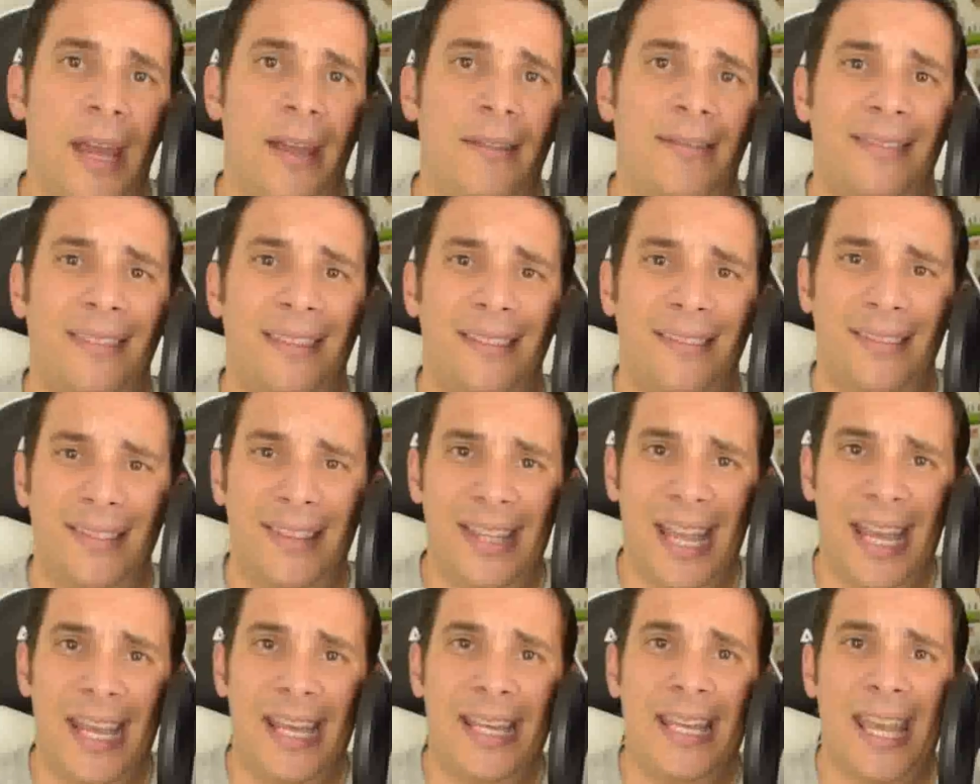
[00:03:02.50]
that
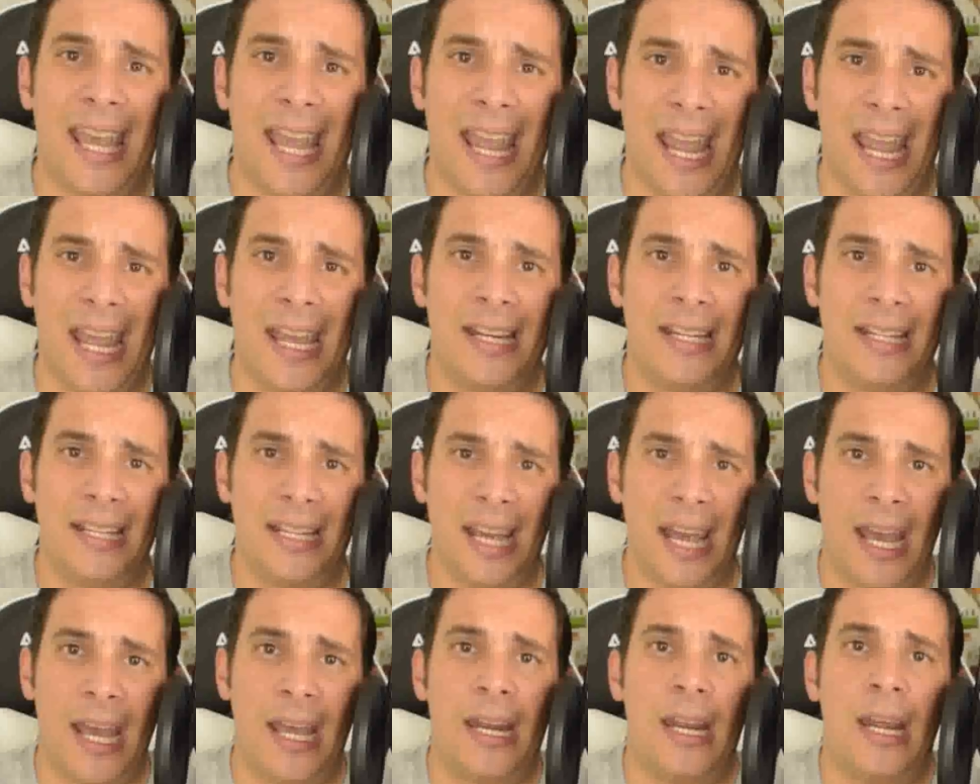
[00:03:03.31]
they can
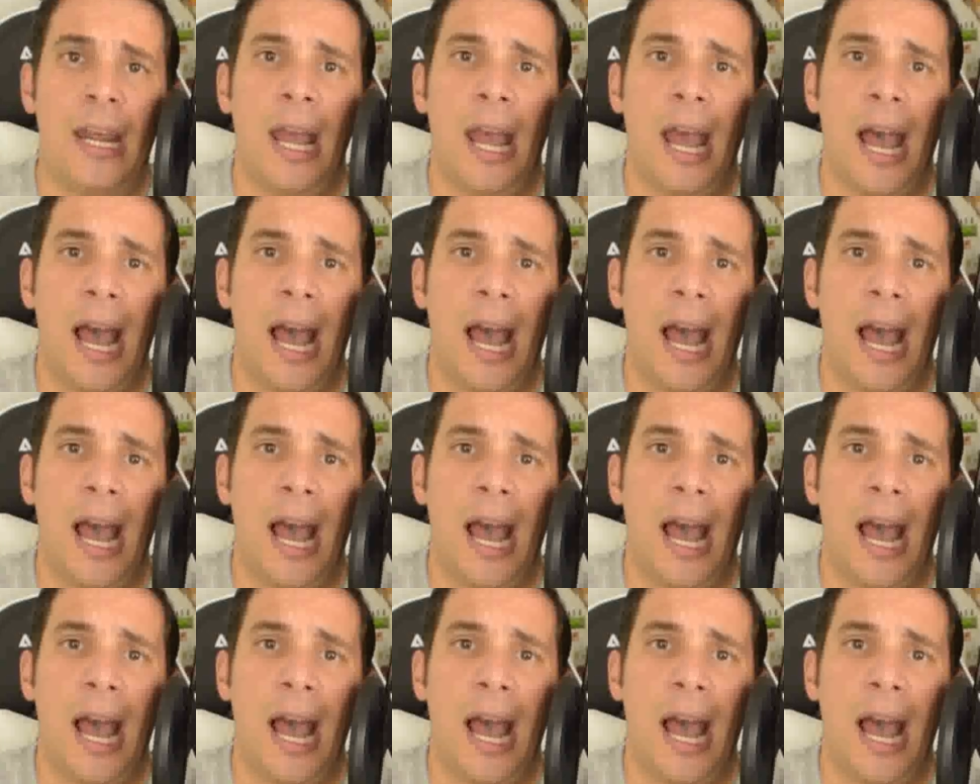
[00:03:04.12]
get